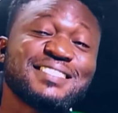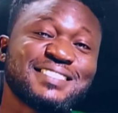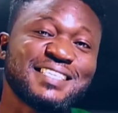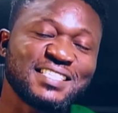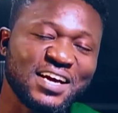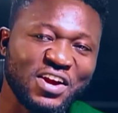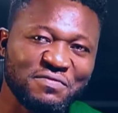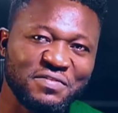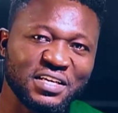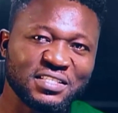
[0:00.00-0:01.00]
Ceasar
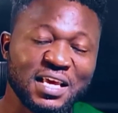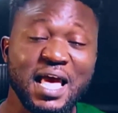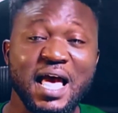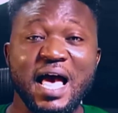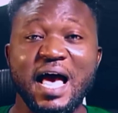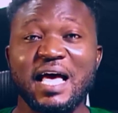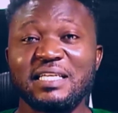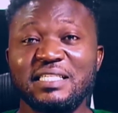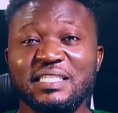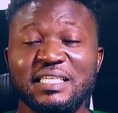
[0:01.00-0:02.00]
Graphix,
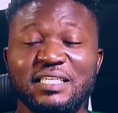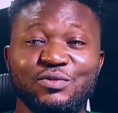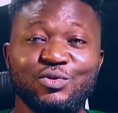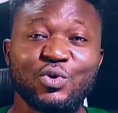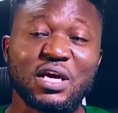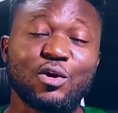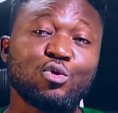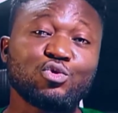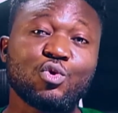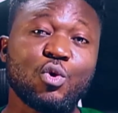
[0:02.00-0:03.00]
and you can
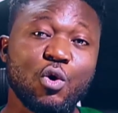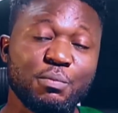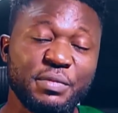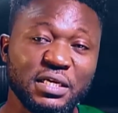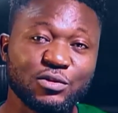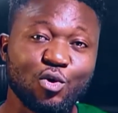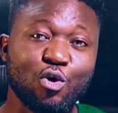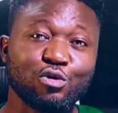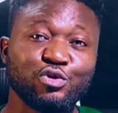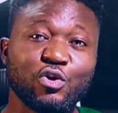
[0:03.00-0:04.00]
also comment
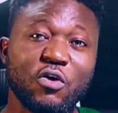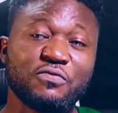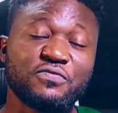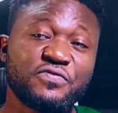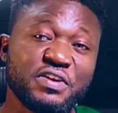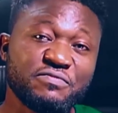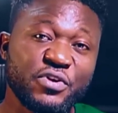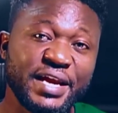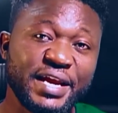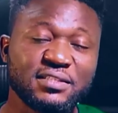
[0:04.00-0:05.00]
on your
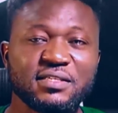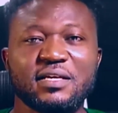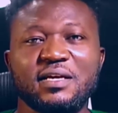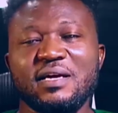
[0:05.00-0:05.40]
favorite